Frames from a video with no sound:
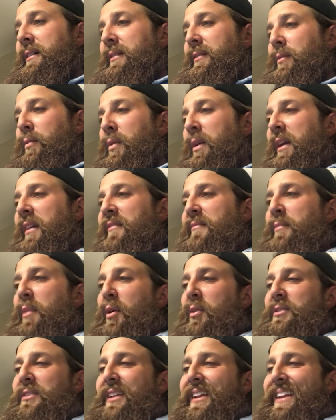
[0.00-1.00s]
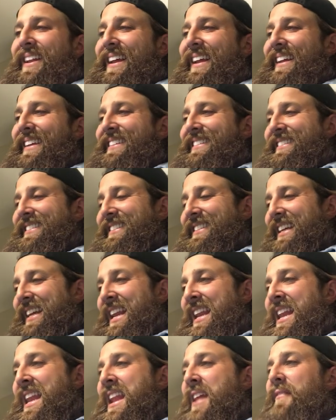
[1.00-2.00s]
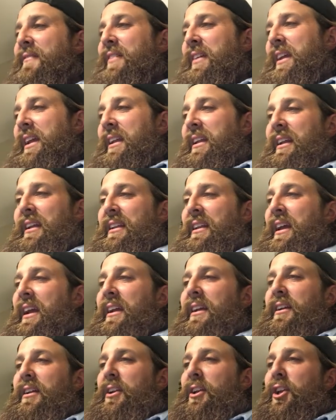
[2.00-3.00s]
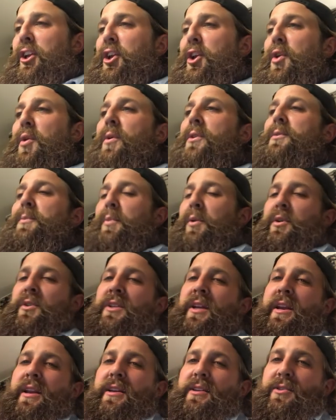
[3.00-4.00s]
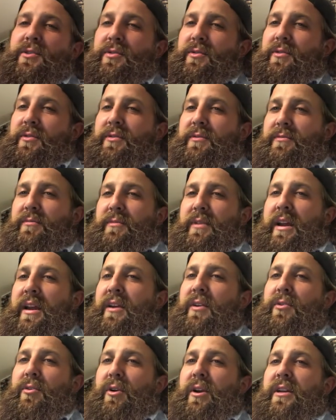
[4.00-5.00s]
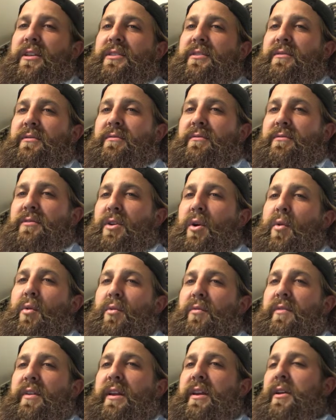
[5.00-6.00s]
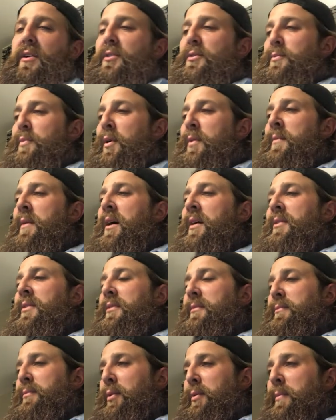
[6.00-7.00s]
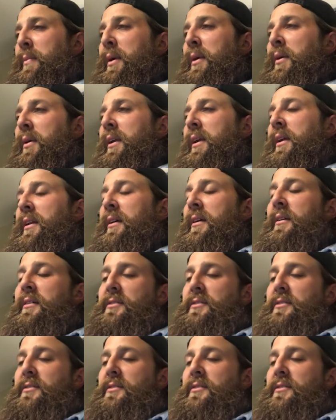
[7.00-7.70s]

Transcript: we have posted significantly, like huge percentage increased total videos per month, per period,